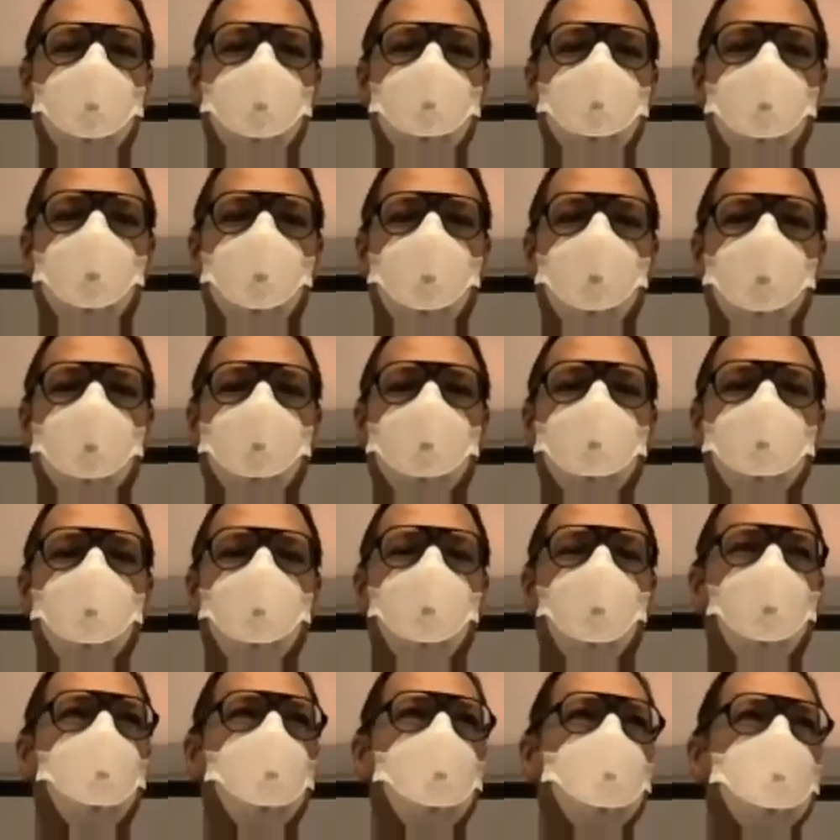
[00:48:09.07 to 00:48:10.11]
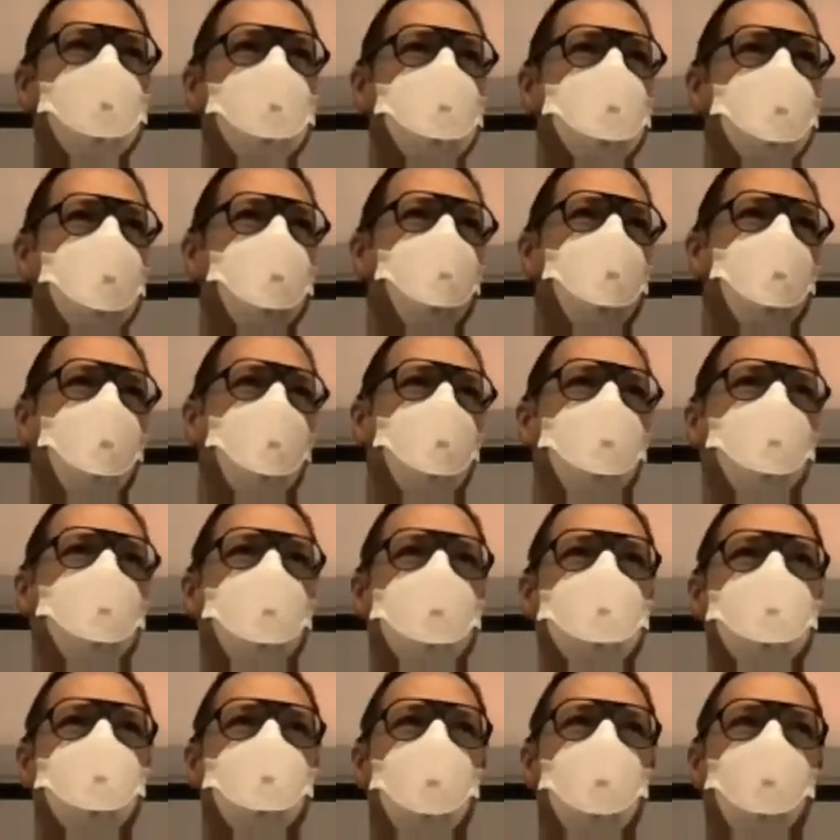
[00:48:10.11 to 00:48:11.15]
So I can determine the center of
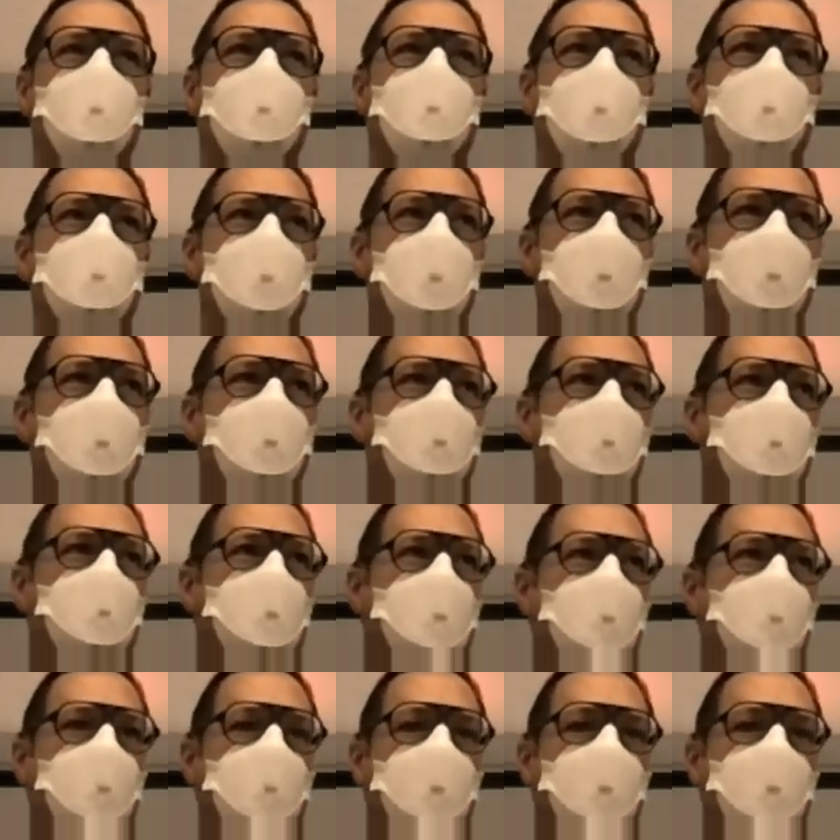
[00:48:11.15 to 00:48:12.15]
that spot very accurately.